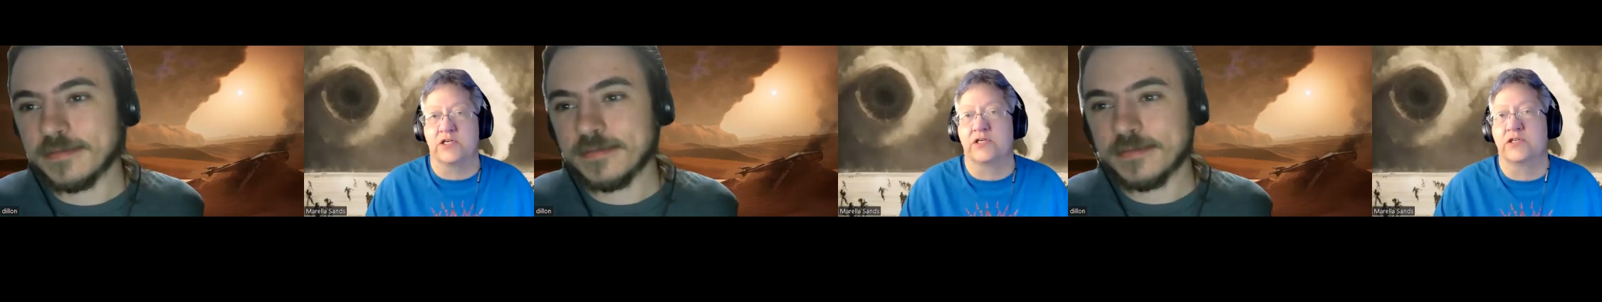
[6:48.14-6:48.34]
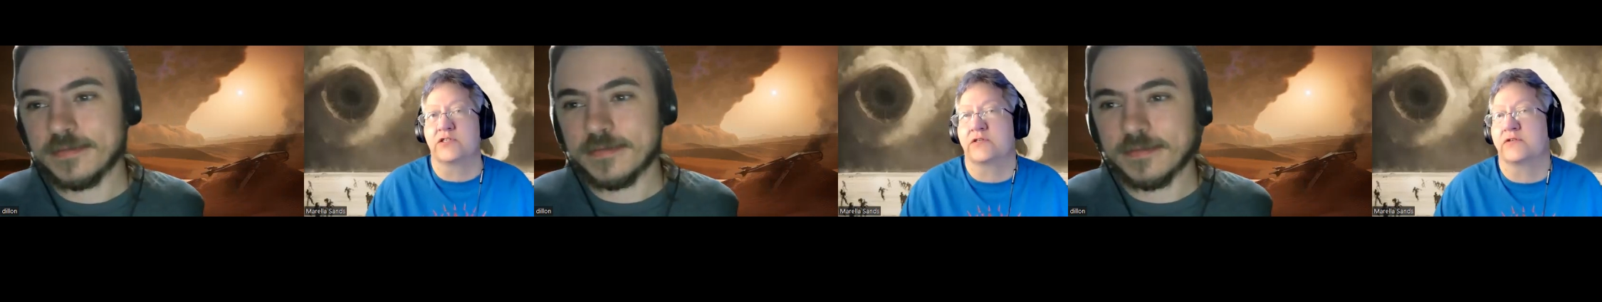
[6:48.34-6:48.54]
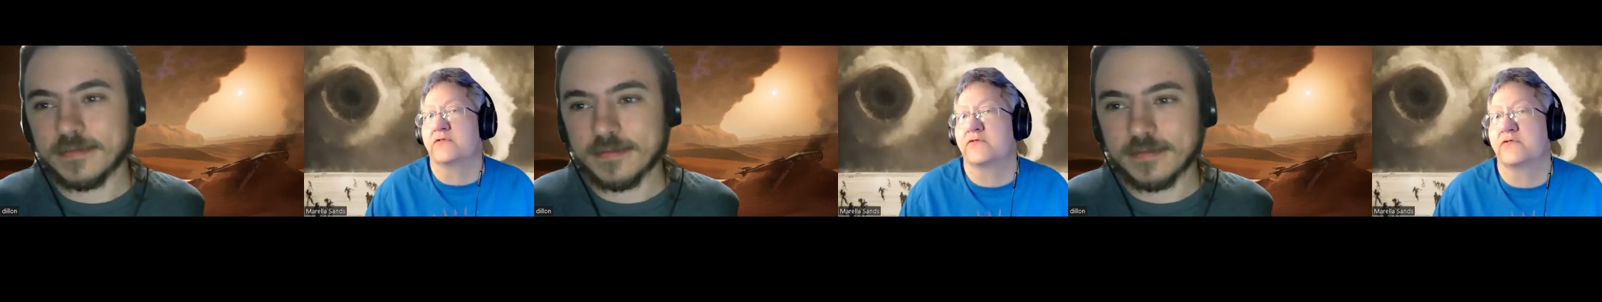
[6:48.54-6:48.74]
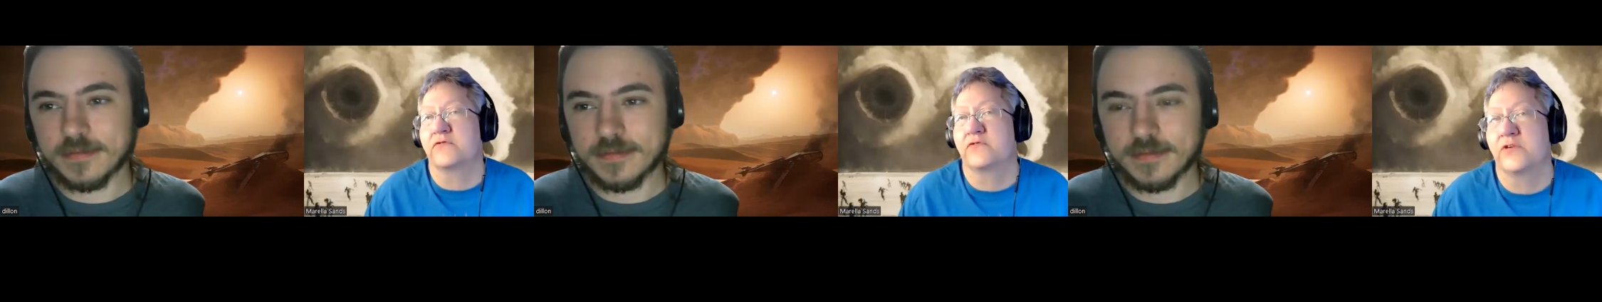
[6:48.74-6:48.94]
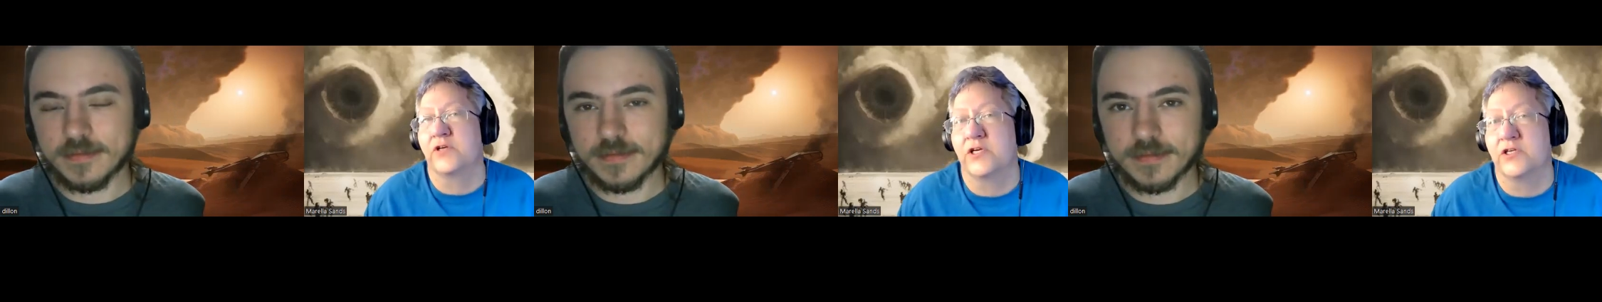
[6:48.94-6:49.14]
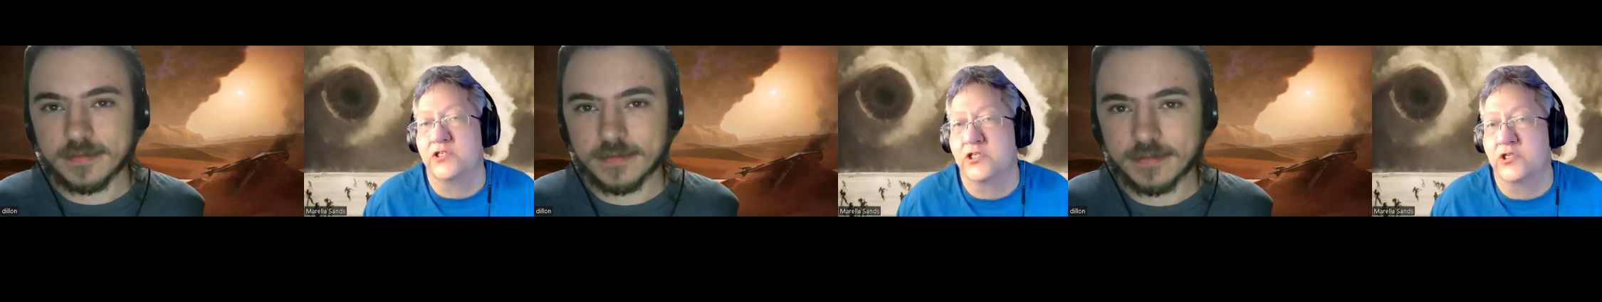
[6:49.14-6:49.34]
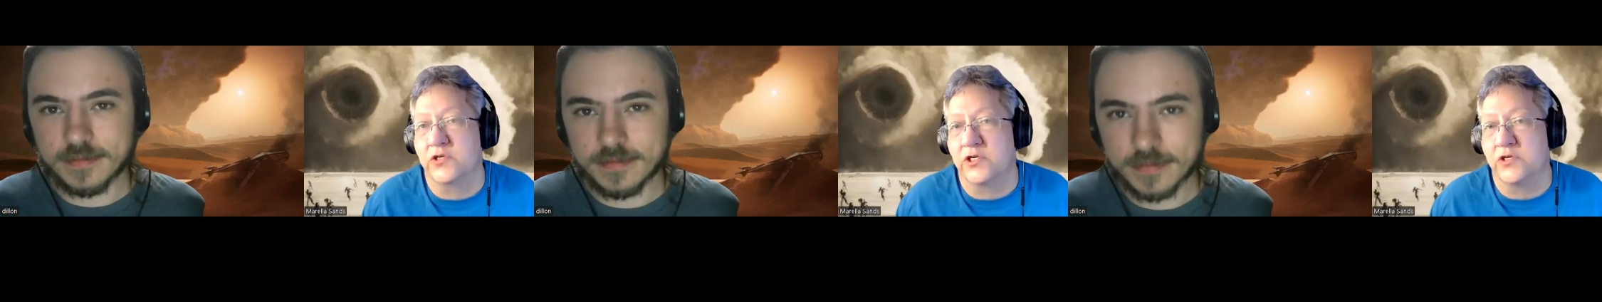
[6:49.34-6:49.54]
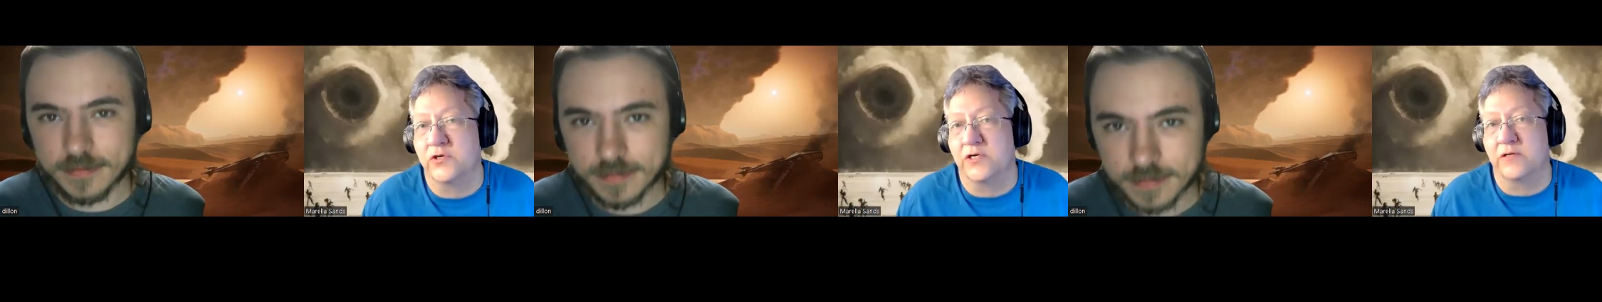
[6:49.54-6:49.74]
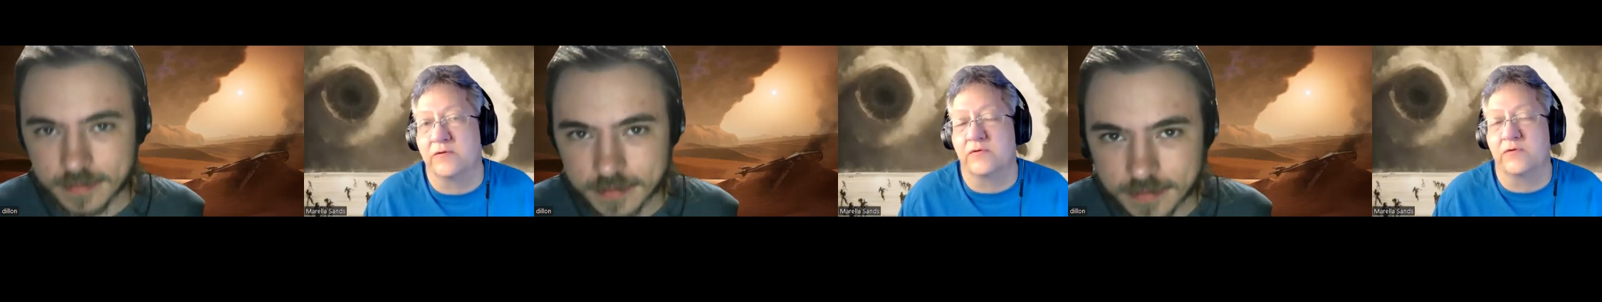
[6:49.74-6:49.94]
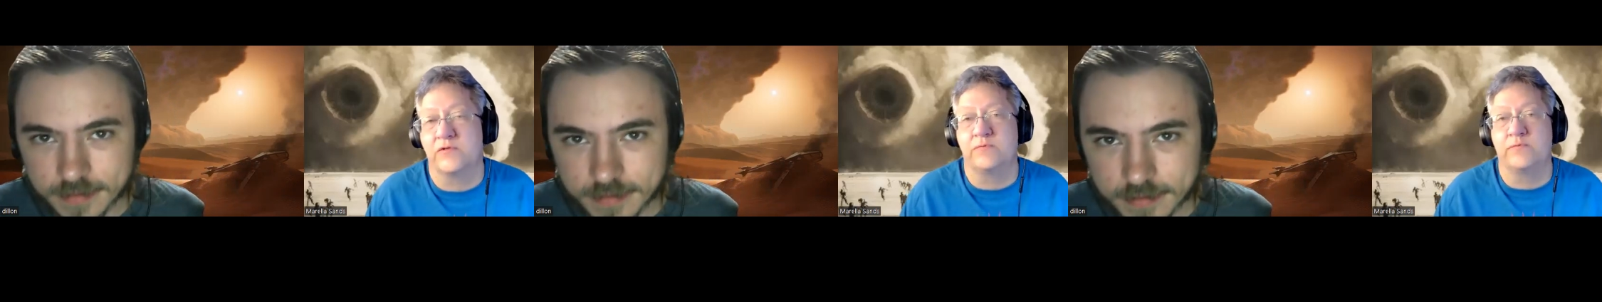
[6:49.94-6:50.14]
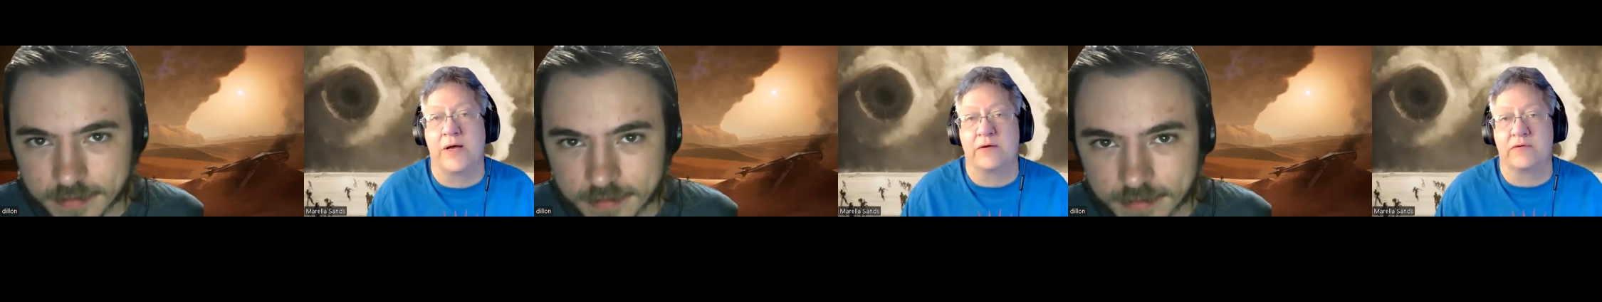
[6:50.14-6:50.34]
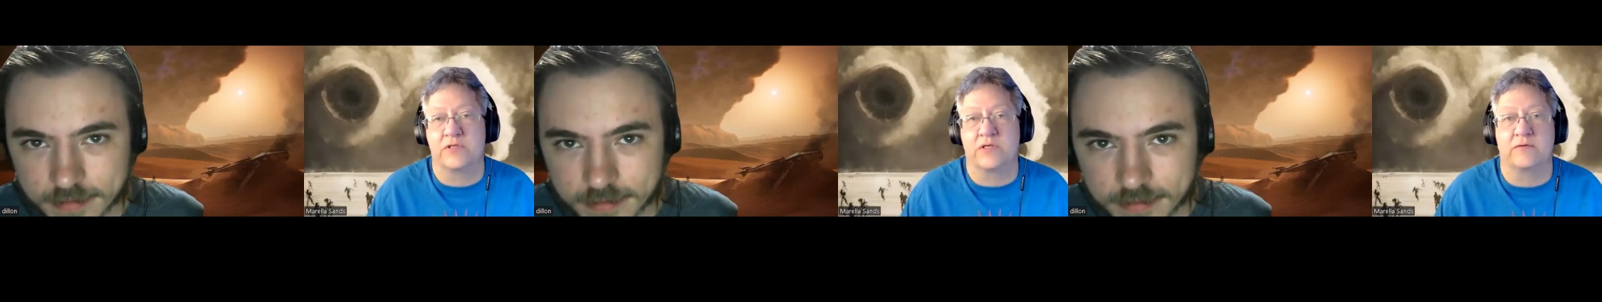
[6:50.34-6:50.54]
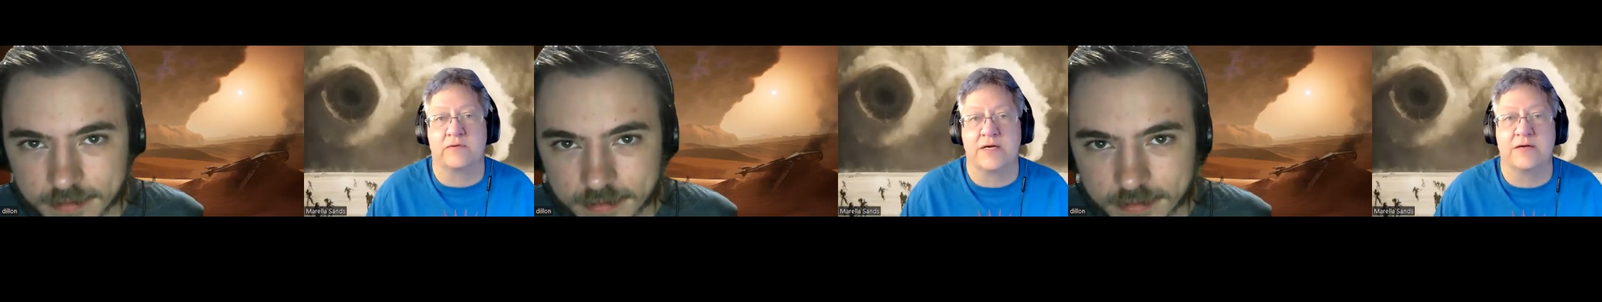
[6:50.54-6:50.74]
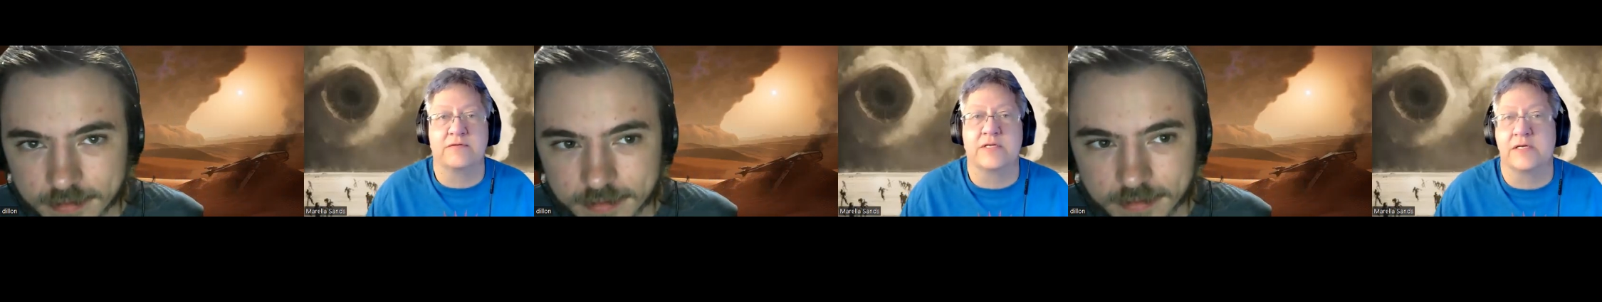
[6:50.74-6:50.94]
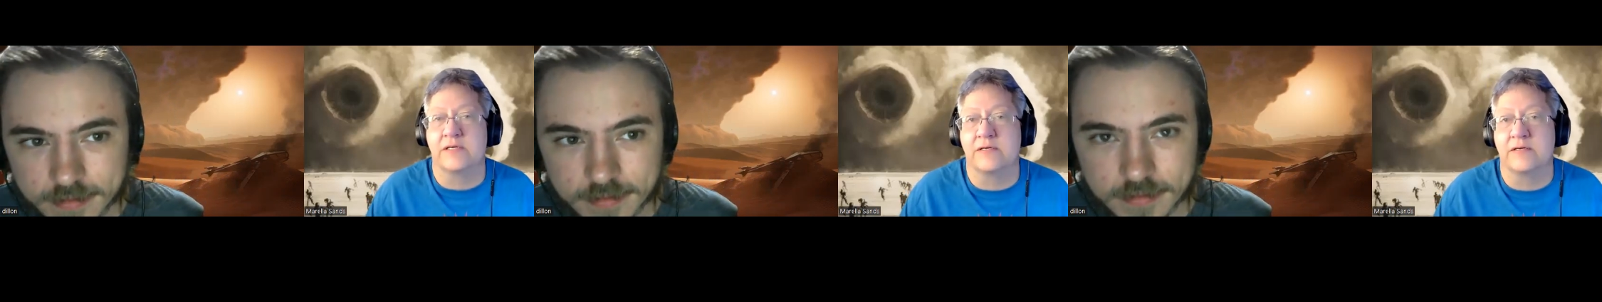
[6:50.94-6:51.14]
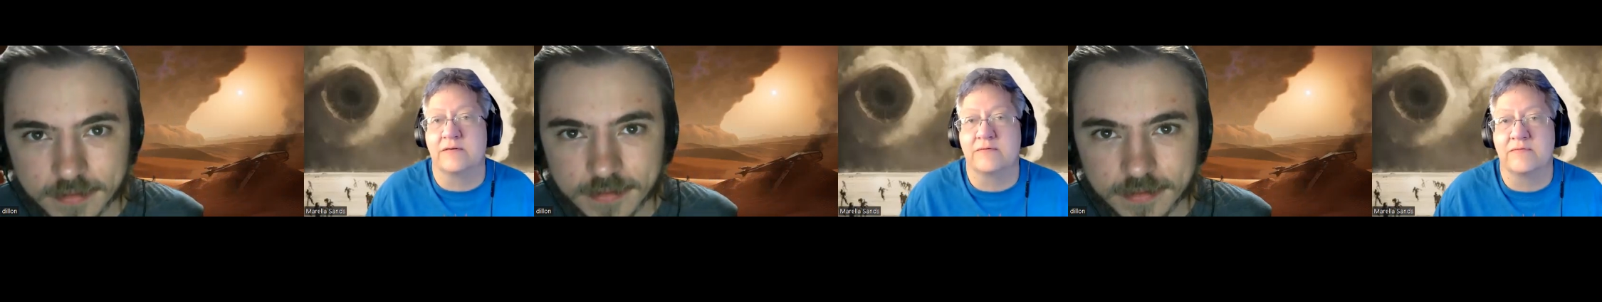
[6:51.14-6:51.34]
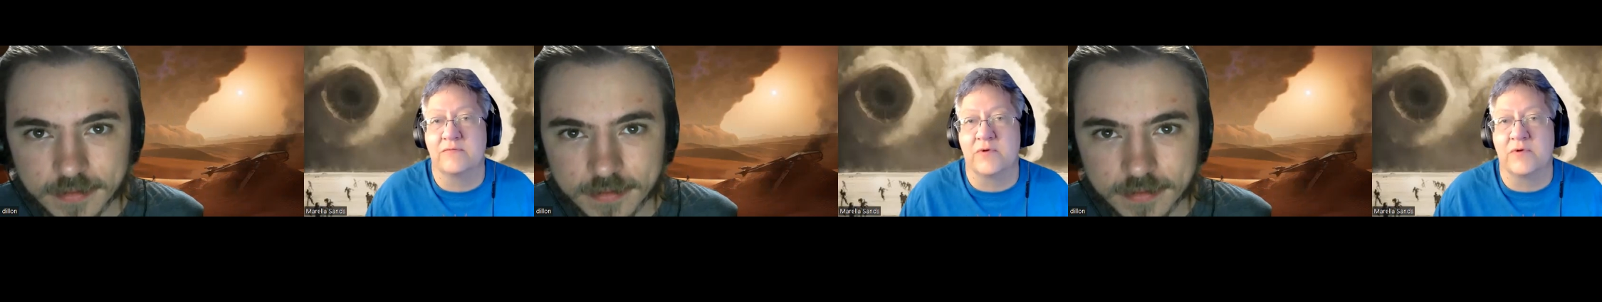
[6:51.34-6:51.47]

Speaker 1: years of history you can bounce around in